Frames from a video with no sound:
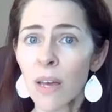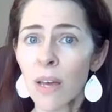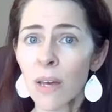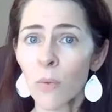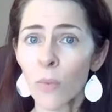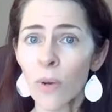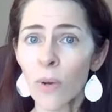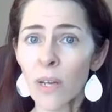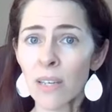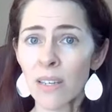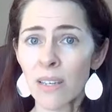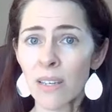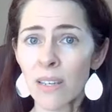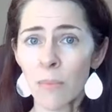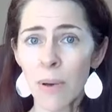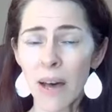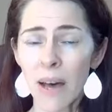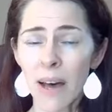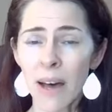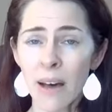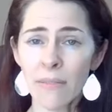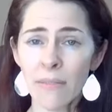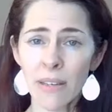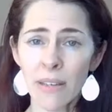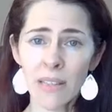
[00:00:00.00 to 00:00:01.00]
and we end up
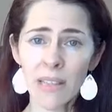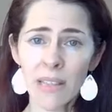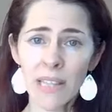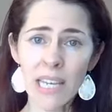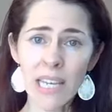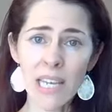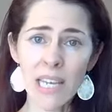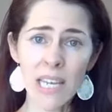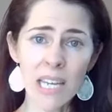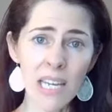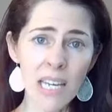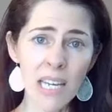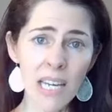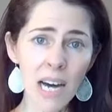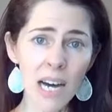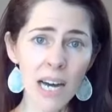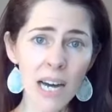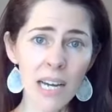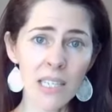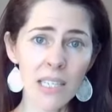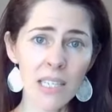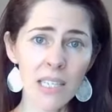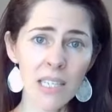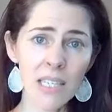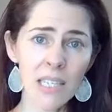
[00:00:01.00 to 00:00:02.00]
having leaky
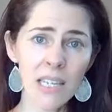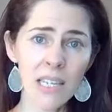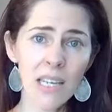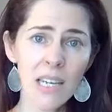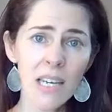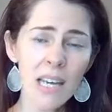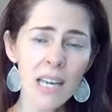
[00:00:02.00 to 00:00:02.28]
gut